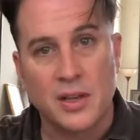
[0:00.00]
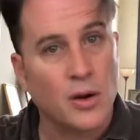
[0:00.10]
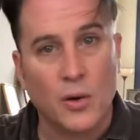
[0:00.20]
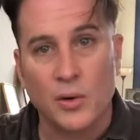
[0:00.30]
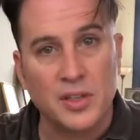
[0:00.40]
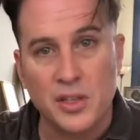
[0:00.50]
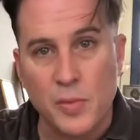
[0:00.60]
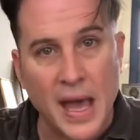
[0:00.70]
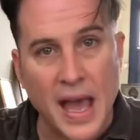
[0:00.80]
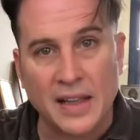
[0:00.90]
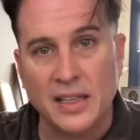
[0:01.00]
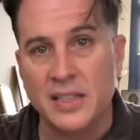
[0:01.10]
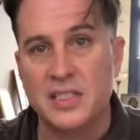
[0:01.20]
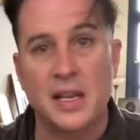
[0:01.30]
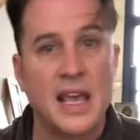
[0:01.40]
that are holding you back.
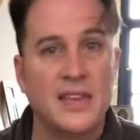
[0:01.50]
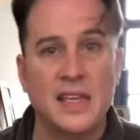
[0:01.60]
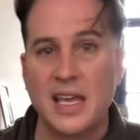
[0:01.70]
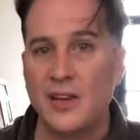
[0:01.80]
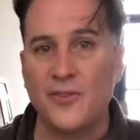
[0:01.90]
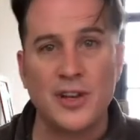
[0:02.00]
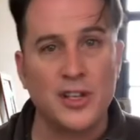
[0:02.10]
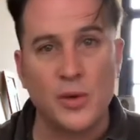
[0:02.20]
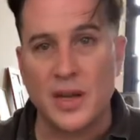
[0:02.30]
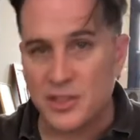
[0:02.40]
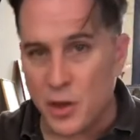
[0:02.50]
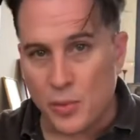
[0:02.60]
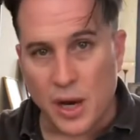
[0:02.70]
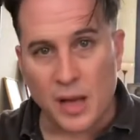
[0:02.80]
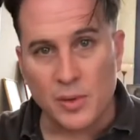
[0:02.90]
Listen, the infinite you has no
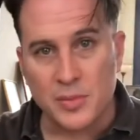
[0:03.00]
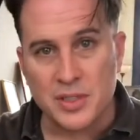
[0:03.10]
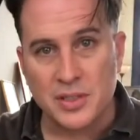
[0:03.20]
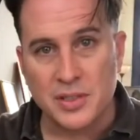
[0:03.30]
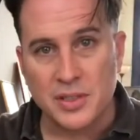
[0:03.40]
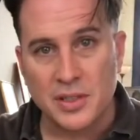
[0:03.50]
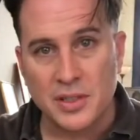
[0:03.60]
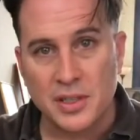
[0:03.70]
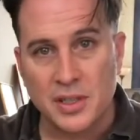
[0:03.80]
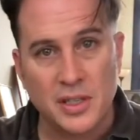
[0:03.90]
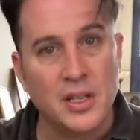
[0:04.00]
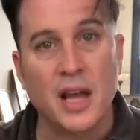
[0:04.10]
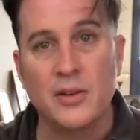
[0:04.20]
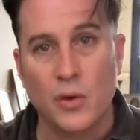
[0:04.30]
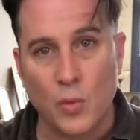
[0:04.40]
problems.
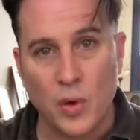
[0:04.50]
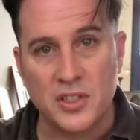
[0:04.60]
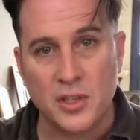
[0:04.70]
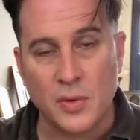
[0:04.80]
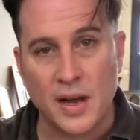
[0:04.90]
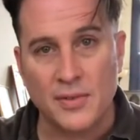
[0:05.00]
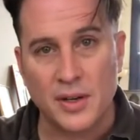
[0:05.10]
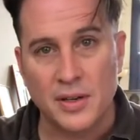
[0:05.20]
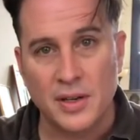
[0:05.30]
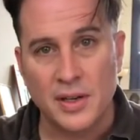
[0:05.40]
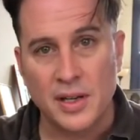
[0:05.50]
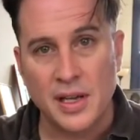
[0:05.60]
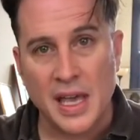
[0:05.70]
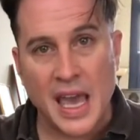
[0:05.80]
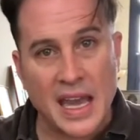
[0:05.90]
None whatsoever.
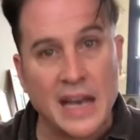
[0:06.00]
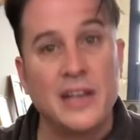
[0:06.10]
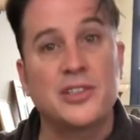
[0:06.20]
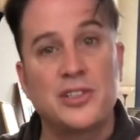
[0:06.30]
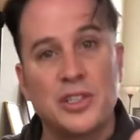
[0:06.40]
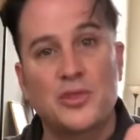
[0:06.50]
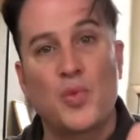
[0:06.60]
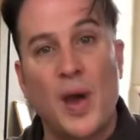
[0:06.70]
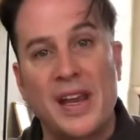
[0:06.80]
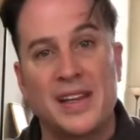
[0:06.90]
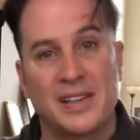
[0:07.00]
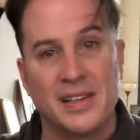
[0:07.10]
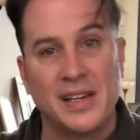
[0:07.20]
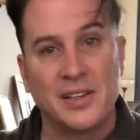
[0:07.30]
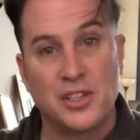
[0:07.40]
And it is just
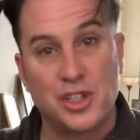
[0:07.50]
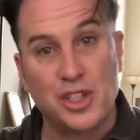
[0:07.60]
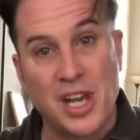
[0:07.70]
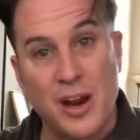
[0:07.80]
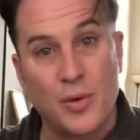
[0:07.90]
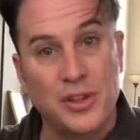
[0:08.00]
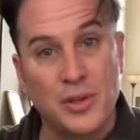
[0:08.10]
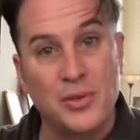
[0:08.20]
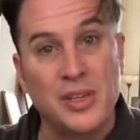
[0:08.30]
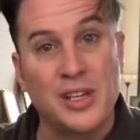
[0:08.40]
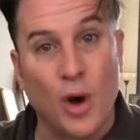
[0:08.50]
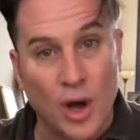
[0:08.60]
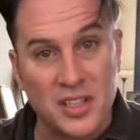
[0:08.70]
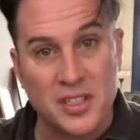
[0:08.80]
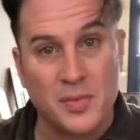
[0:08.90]
waiting to share with you the
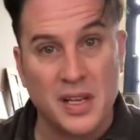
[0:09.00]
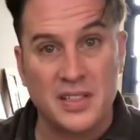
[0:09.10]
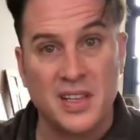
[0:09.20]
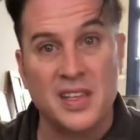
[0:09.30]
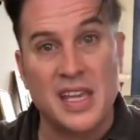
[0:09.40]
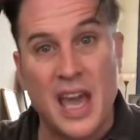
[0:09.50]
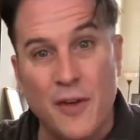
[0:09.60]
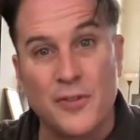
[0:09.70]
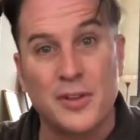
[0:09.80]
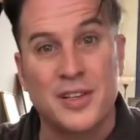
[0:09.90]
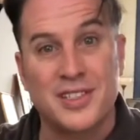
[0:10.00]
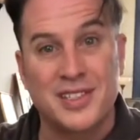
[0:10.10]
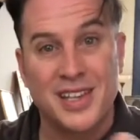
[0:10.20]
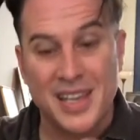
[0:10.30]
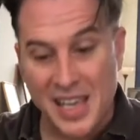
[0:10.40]
awesomeness and the
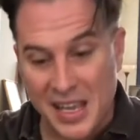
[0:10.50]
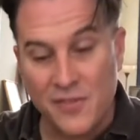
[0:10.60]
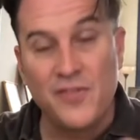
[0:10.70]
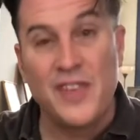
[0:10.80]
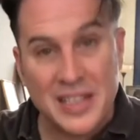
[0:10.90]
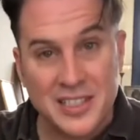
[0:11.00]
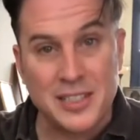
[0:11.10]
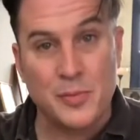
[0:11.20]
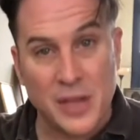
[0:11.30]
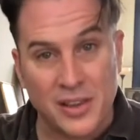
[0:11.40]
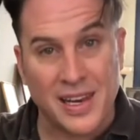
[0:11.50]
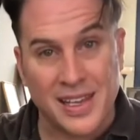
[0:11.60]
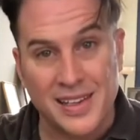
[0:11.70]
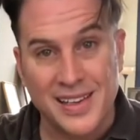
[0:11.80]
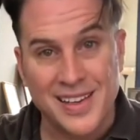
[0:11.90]
effortless
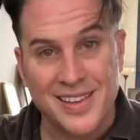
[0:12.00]
invincibility